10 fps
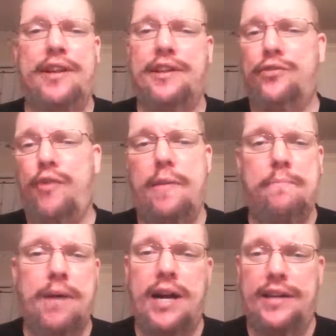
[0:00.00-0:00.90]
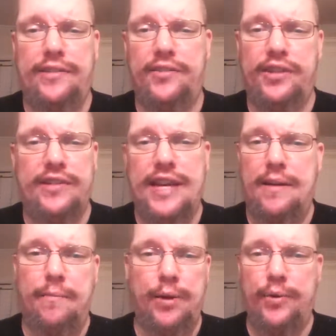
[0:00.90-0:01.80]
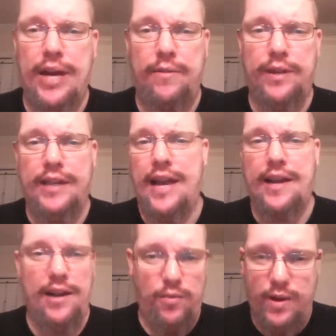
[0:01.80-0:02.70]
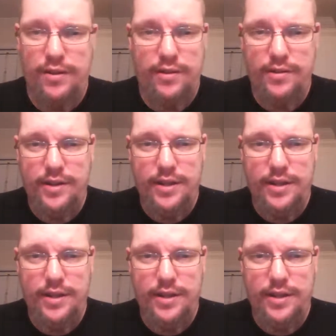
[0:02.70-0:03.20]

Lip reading: in his right mind is going to take a boat out in that kind of weather.